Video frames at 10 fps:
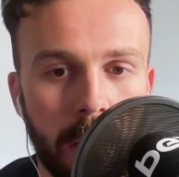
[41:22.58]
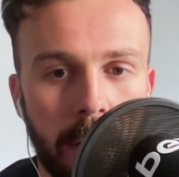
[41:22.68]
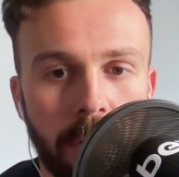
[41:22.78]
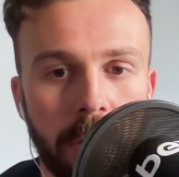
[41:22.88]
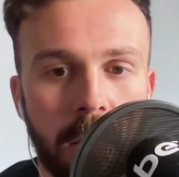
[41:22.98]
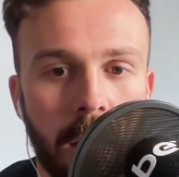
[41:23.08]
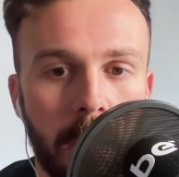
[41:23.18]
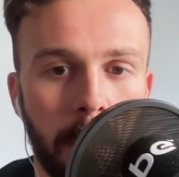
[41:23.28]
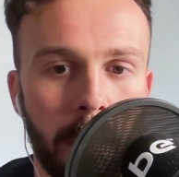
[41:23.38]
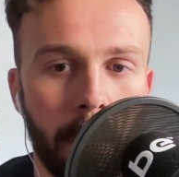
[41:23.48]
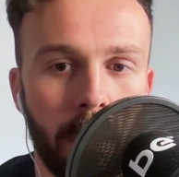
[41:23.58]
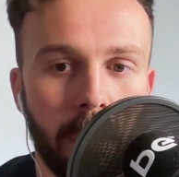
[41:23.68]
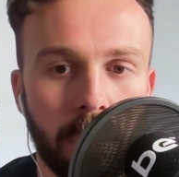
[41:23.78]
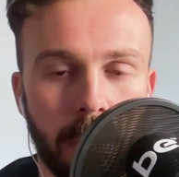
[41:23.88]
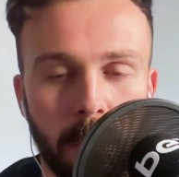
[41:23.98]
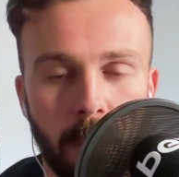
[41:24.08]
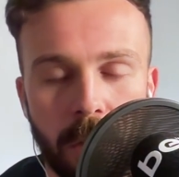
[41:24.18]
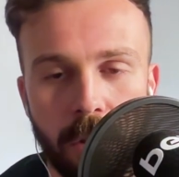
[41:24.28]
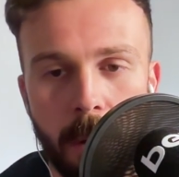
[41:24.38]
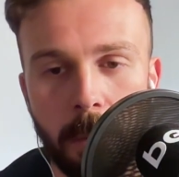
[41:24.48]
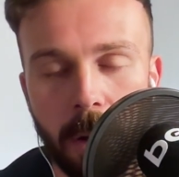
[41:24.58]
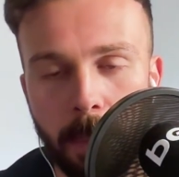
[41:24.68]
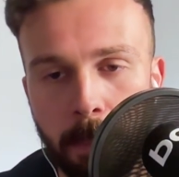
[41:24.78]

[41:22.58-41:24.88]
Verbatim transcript: Evans centre-back partnership, which I'm